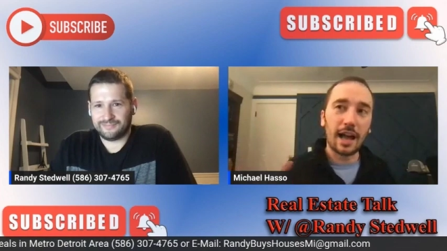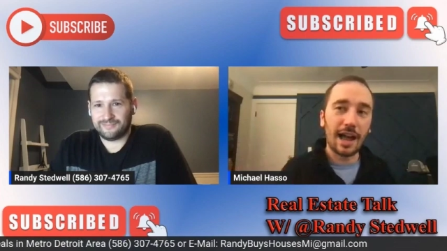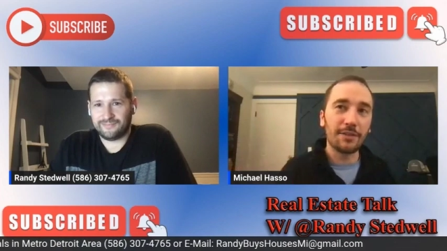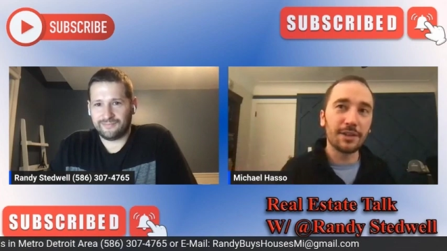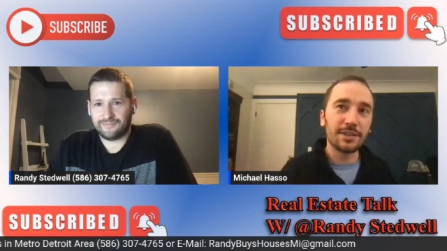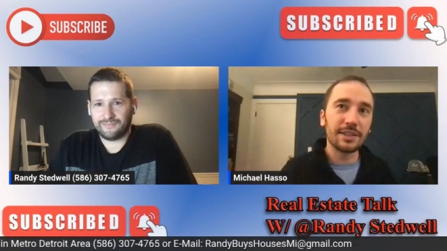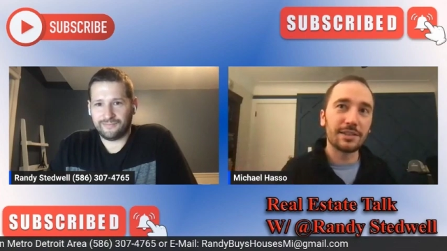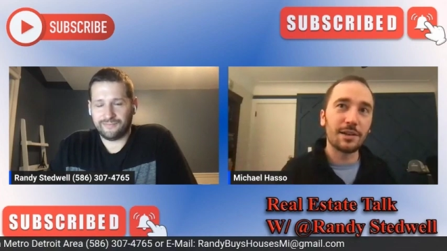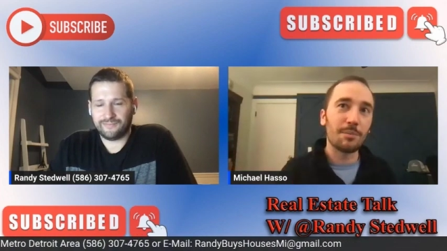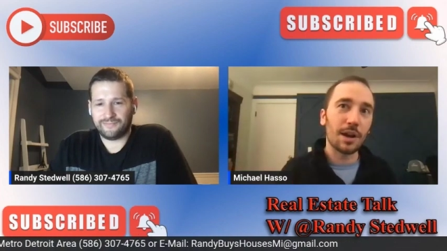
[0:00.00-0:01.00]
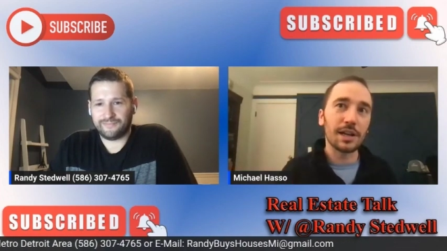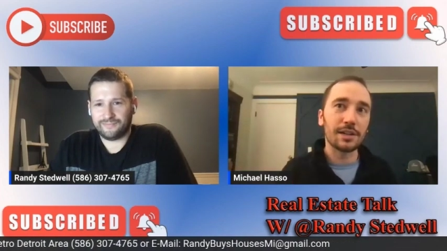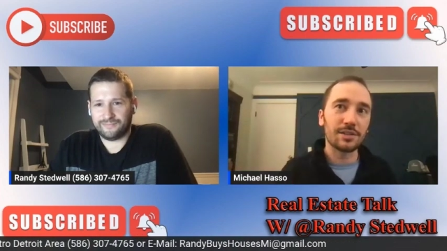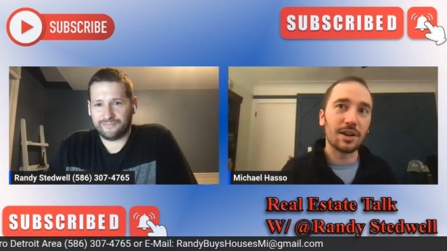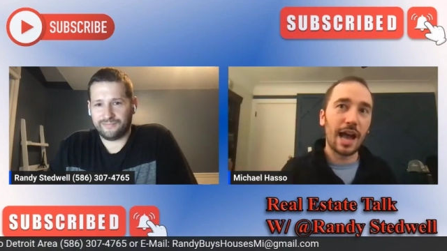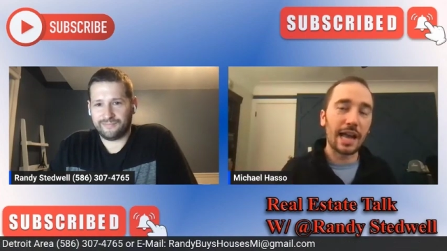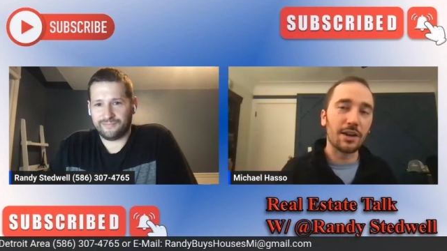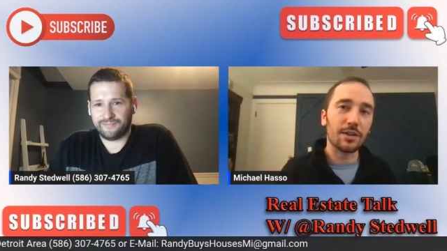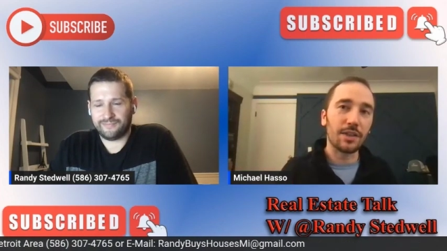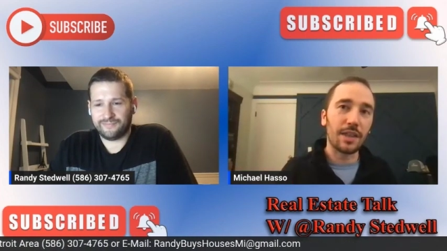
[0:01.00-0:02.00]
Speaker 1: obviously some markets are
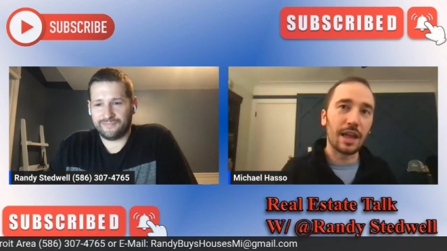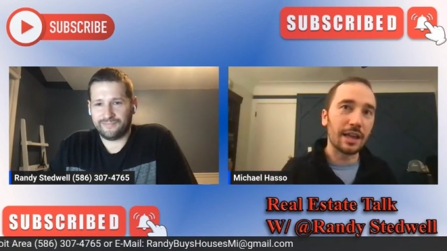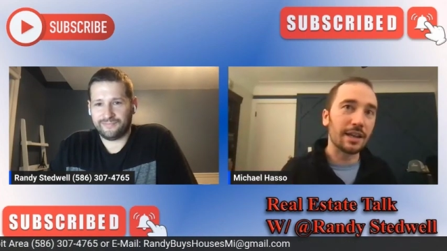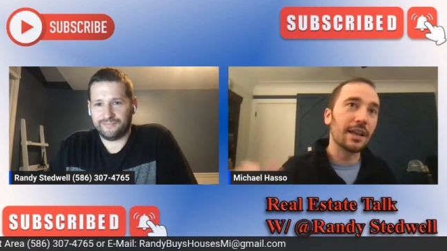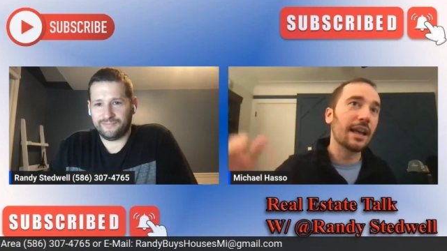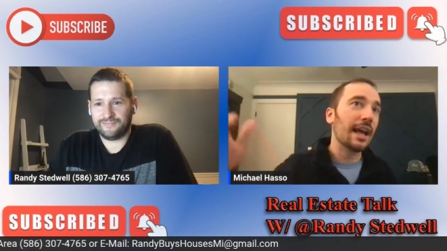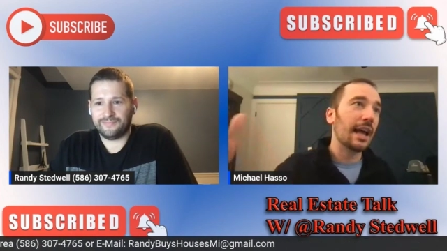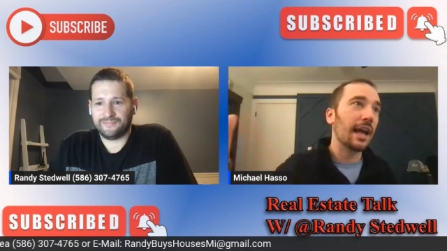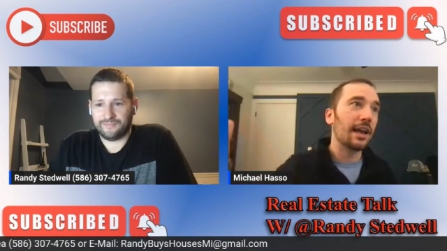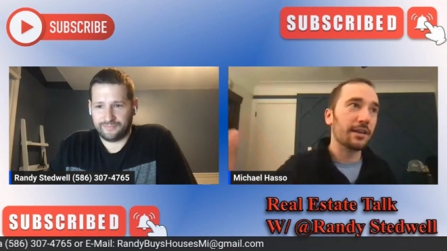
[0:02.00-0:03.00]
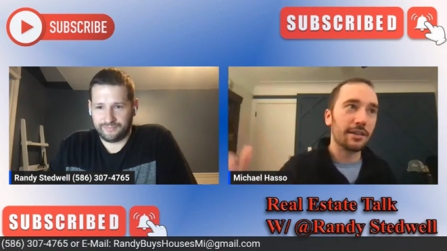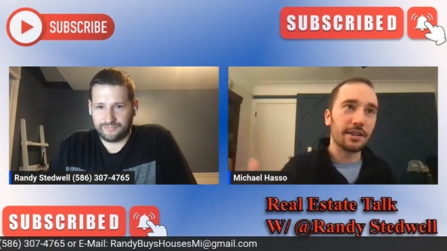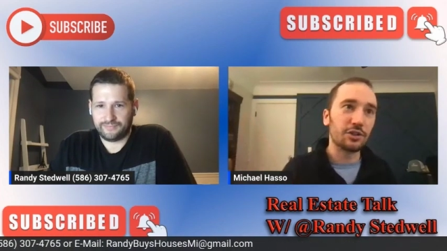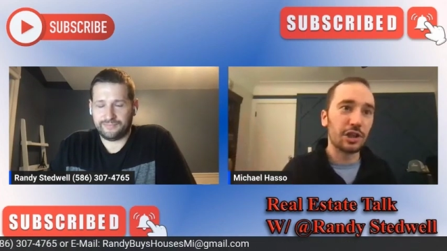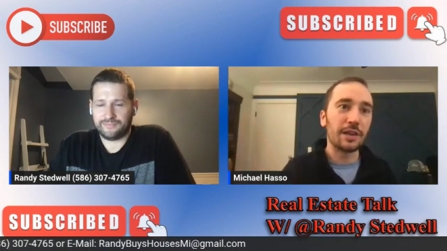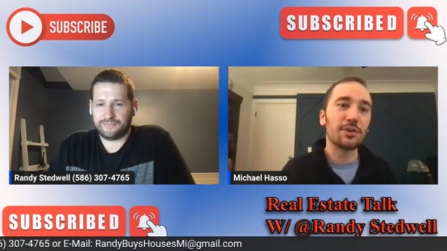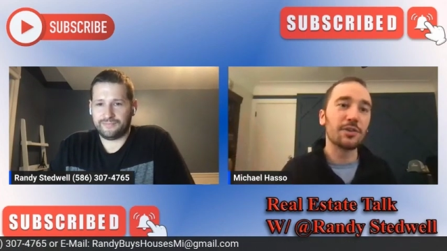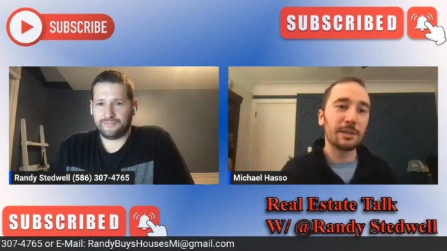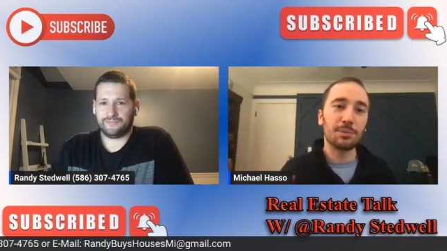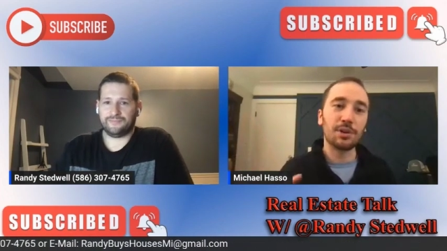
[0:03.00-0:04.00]
higher than that
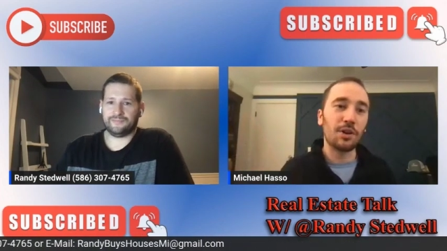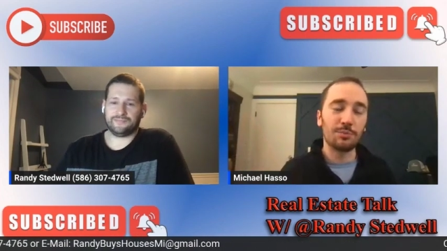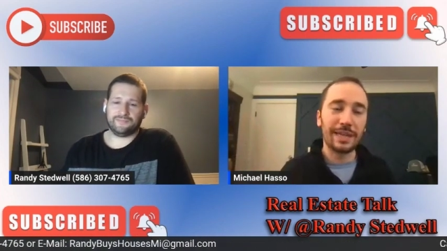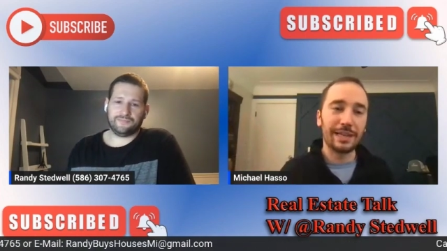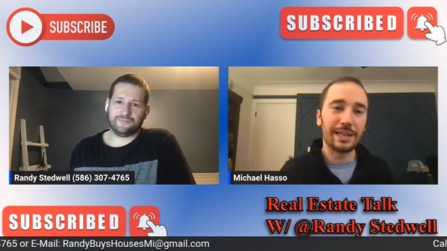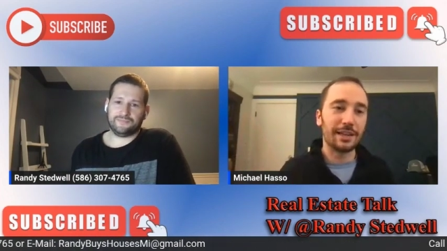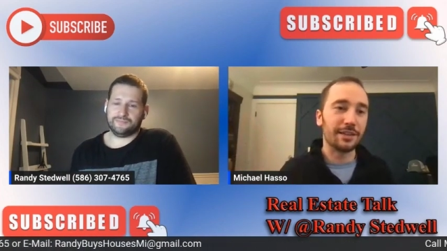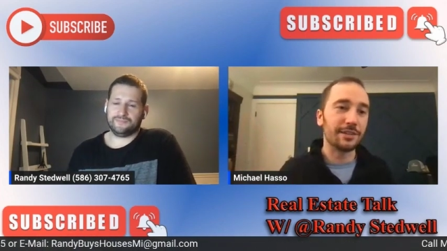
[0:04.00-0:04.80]
generally below median